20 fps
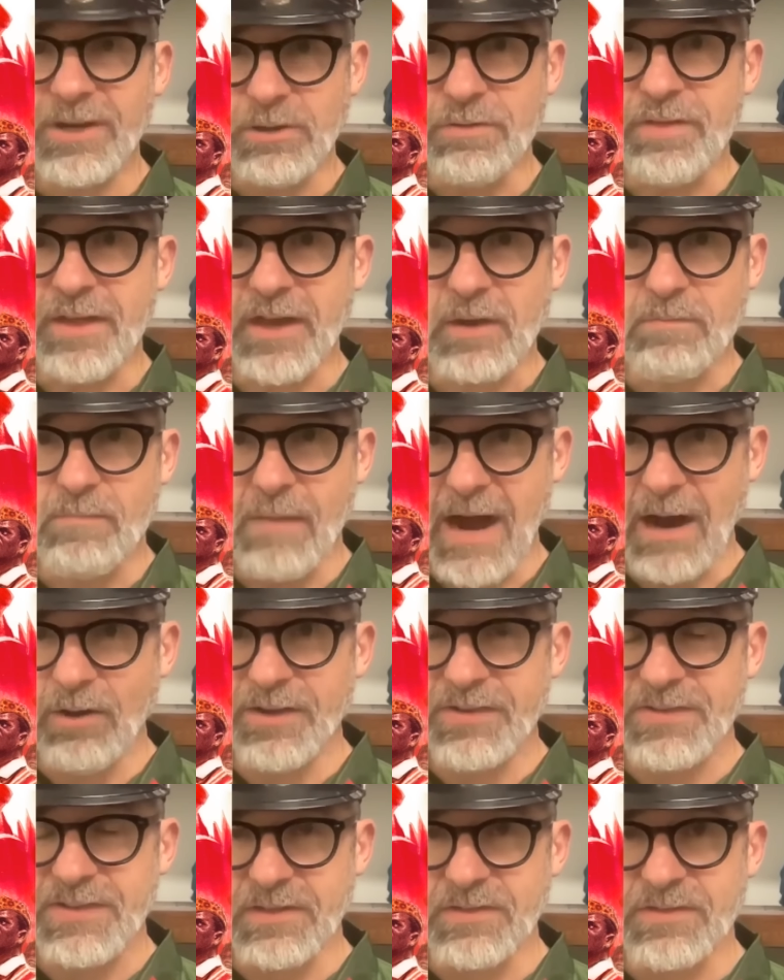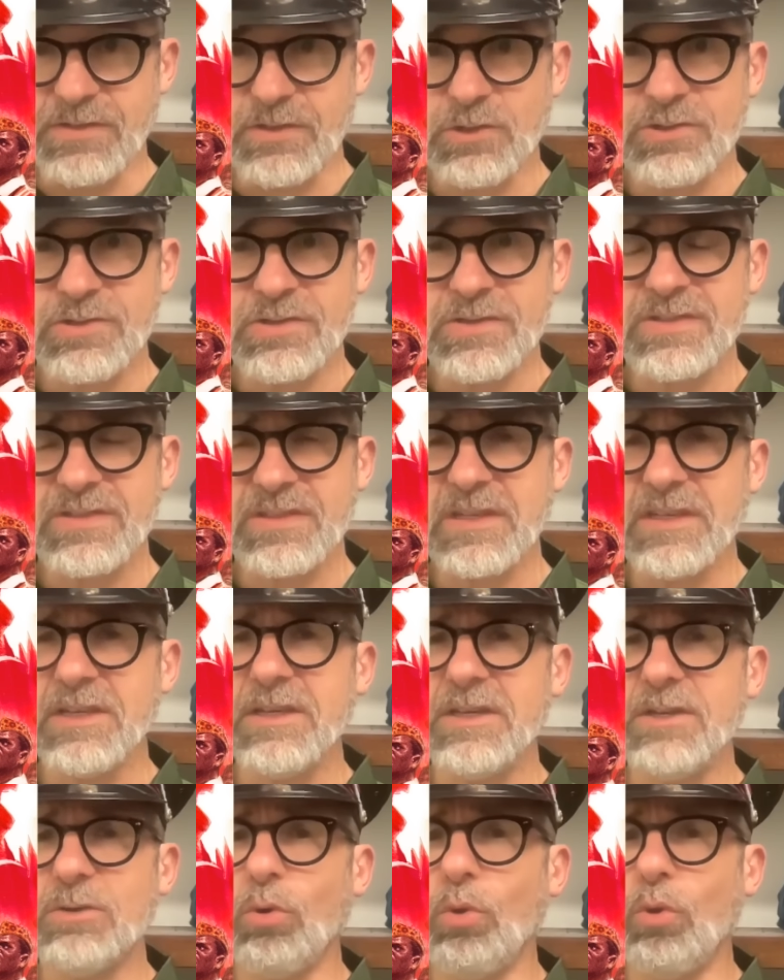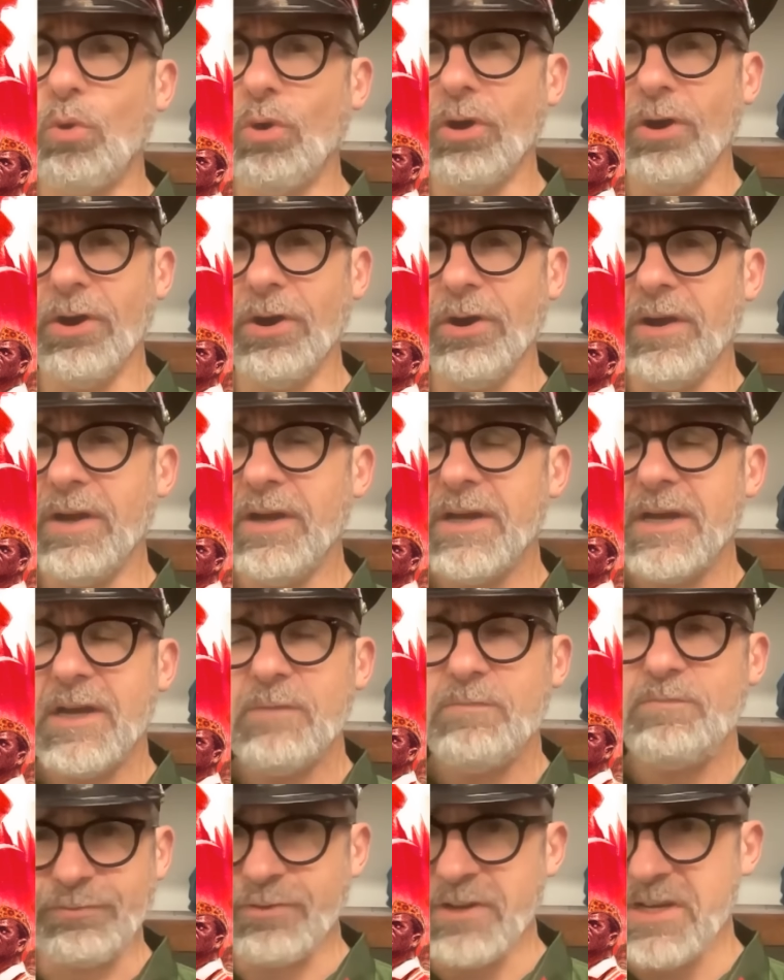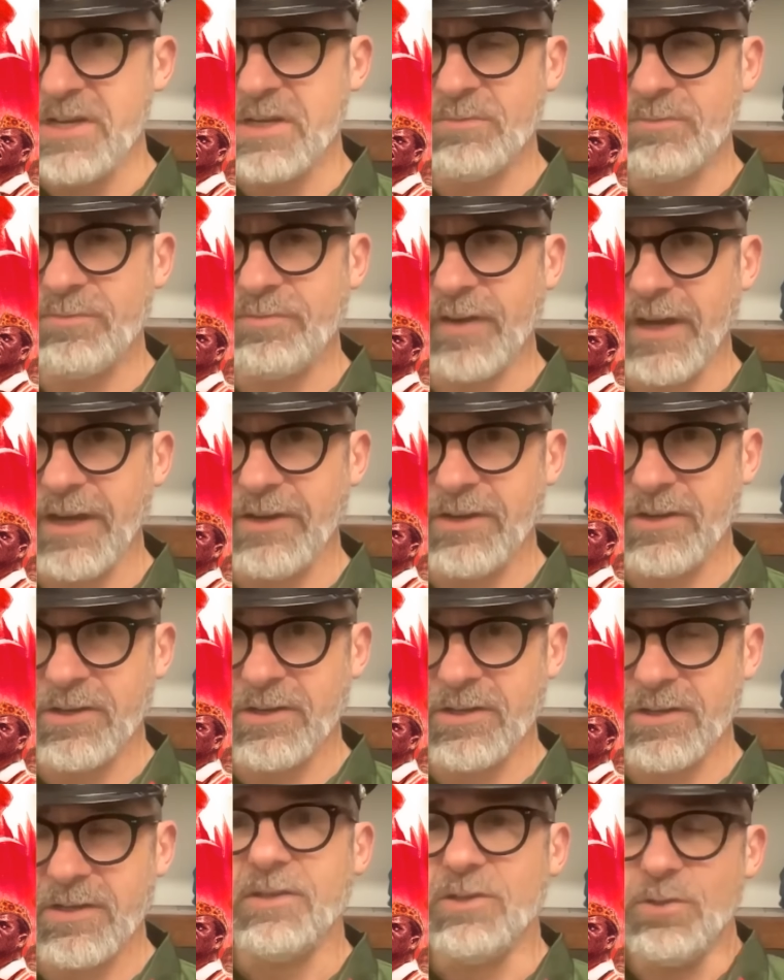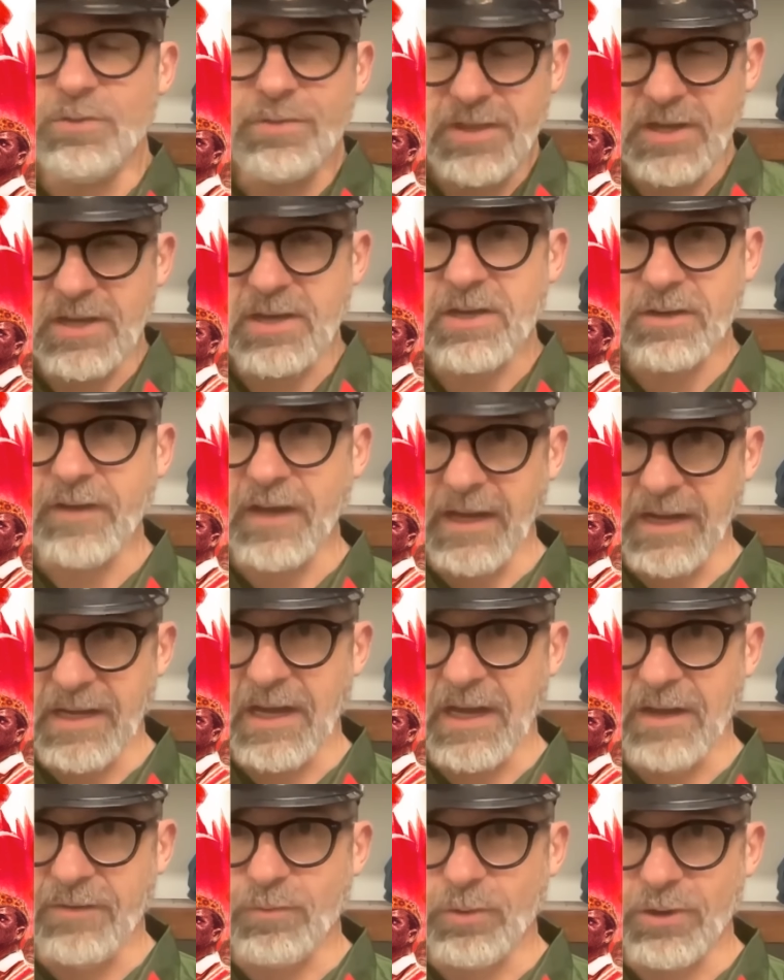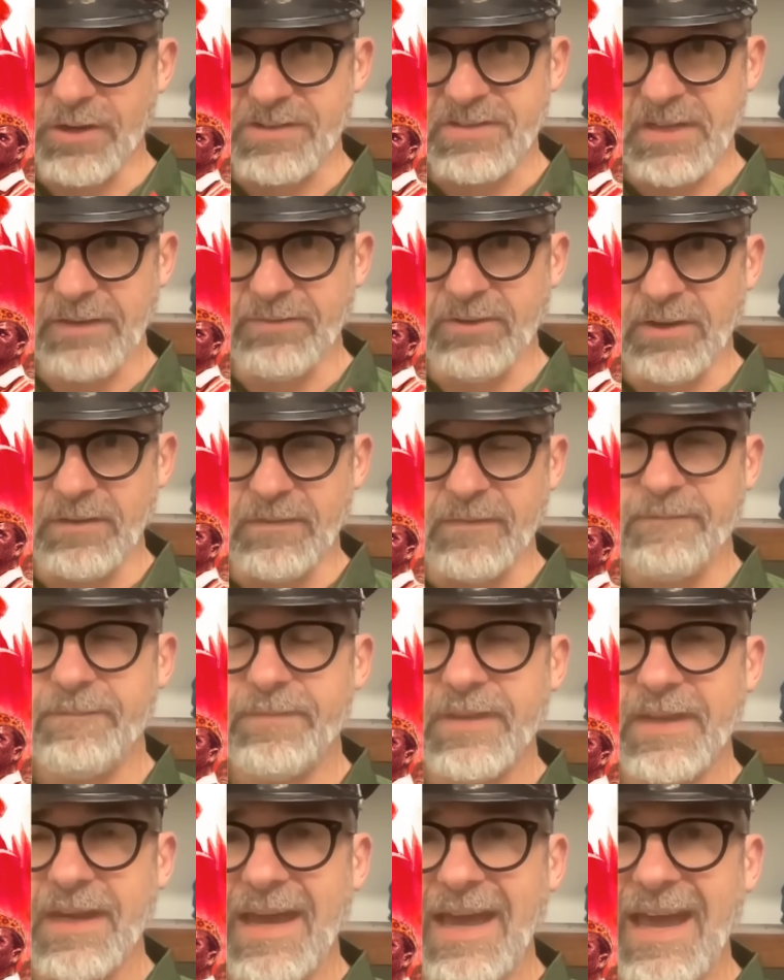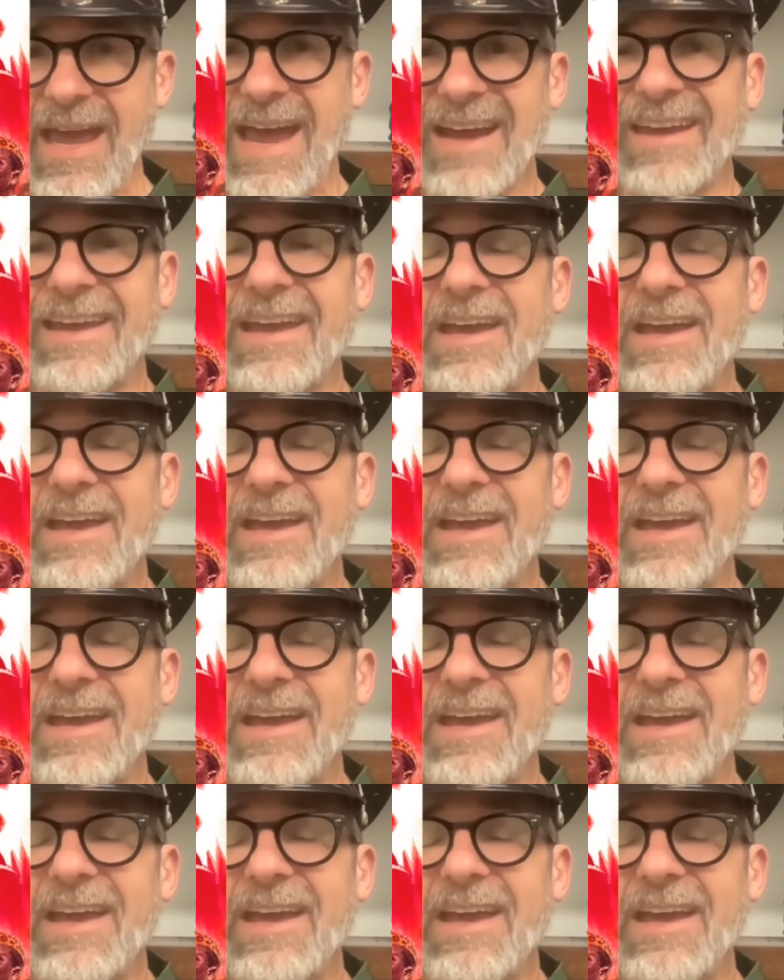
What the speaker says: you think Maoist insurgency or freedom fighter, you think of AK-47. Heck,